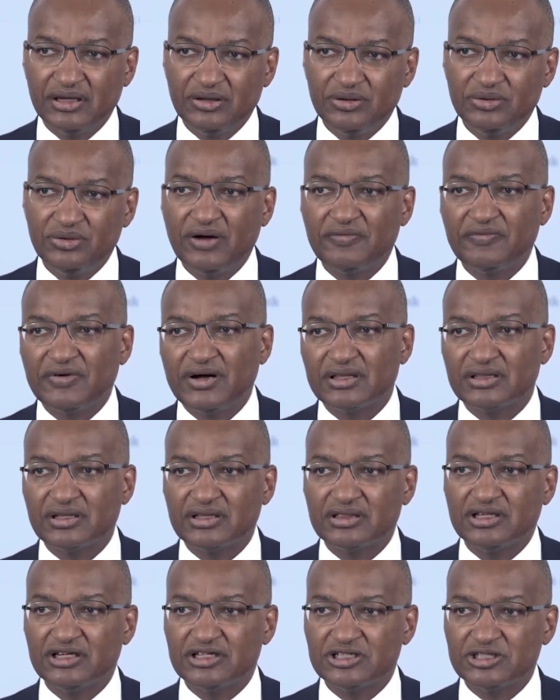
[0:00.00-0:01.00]
you have other
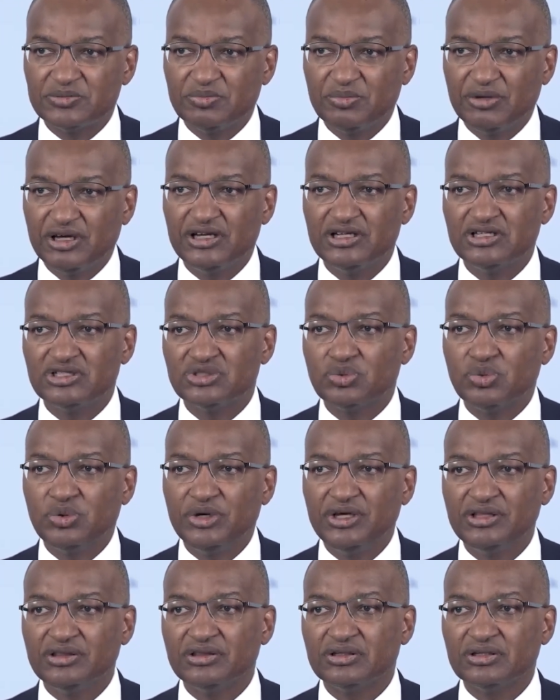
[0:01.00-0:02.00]
things, maize,
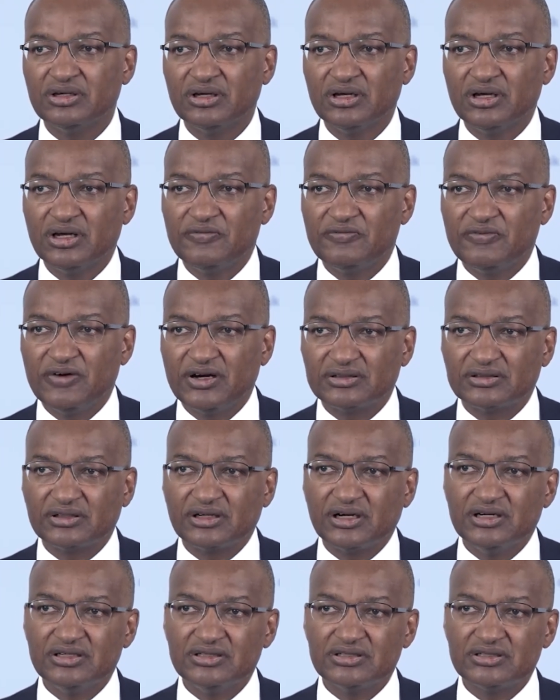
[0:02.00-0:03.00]
wheat,
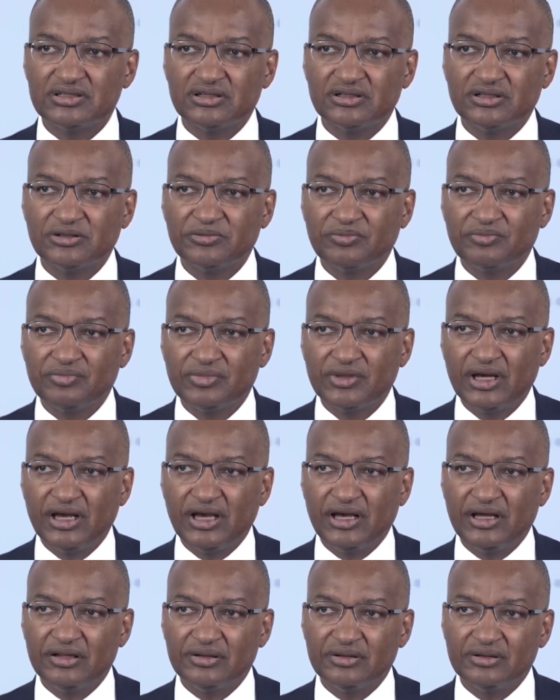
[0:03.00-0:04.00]
fertilizer,
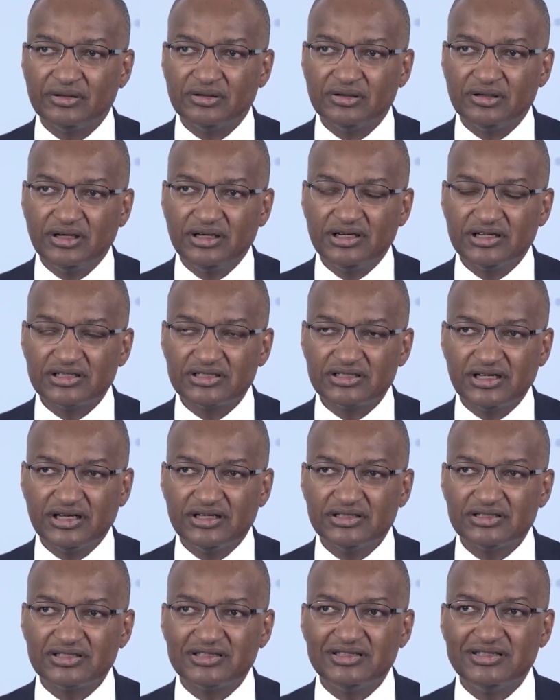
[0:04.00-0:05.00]
and in a
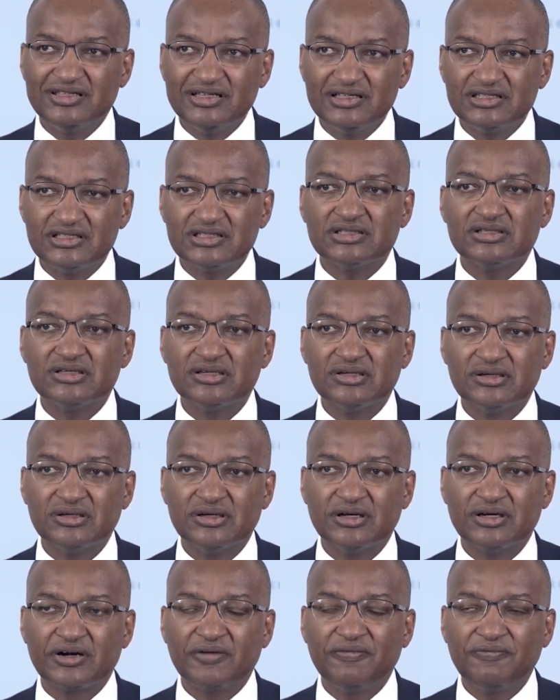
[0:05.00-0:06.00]
sense, this
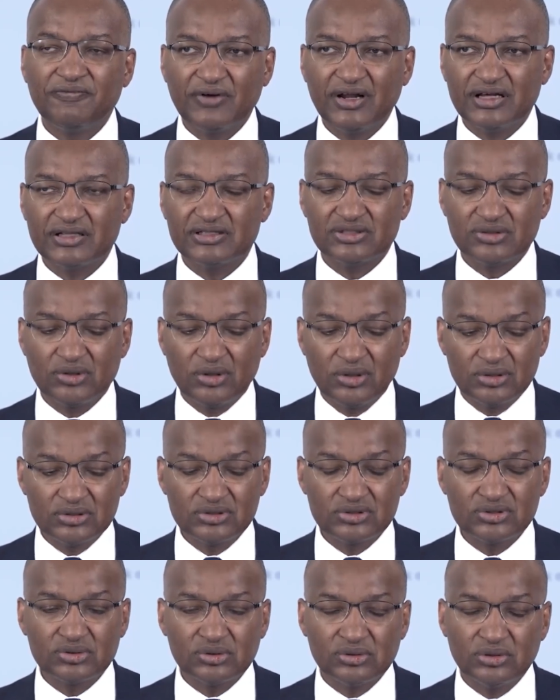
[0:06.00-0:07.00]
reflects
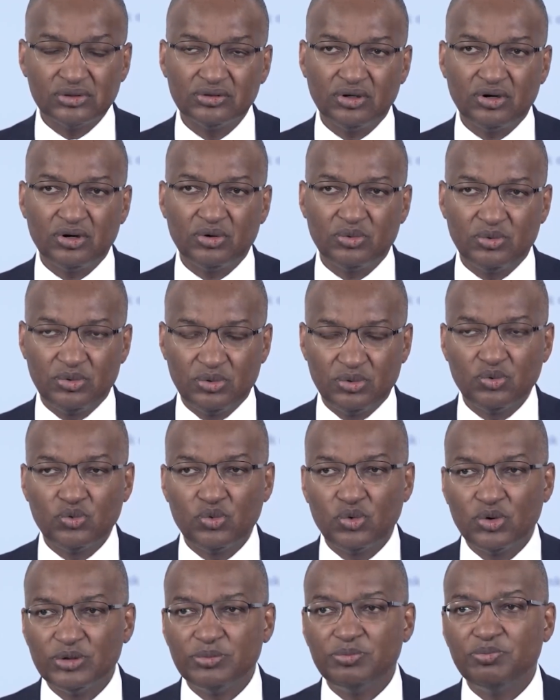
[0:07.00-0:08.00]
also, or
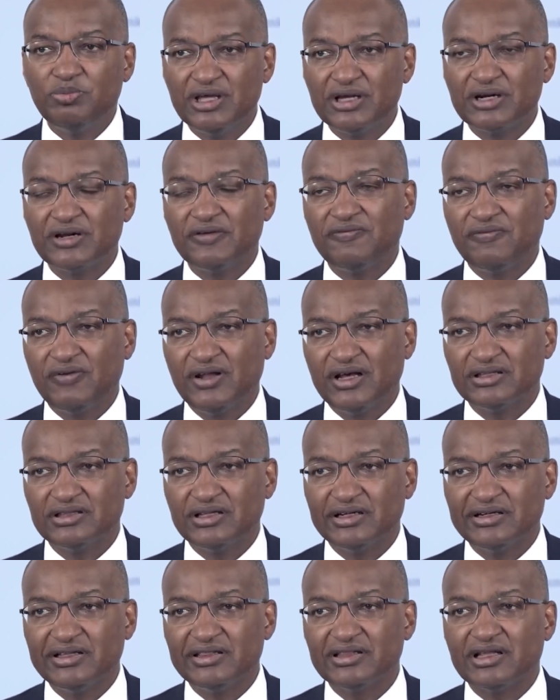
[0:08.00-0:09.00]
would be
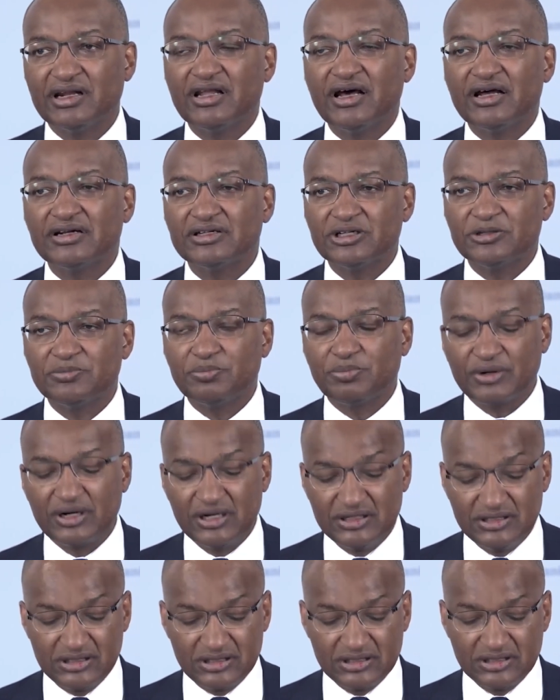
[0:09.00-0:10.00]
reflected in the landed
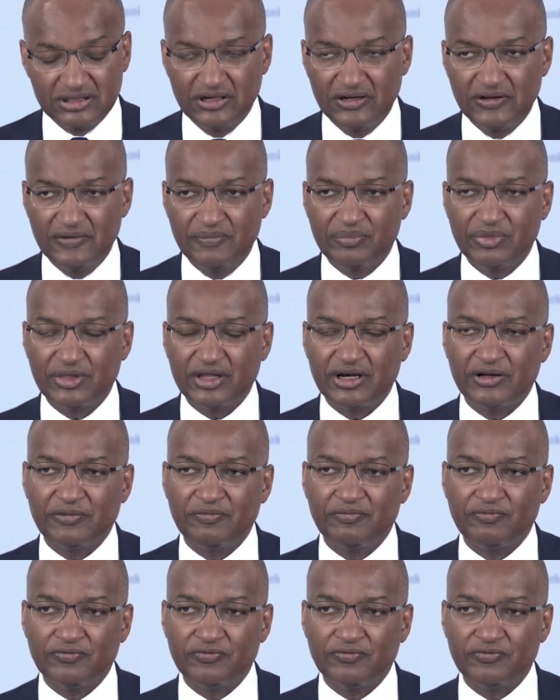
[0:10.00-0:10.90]
price in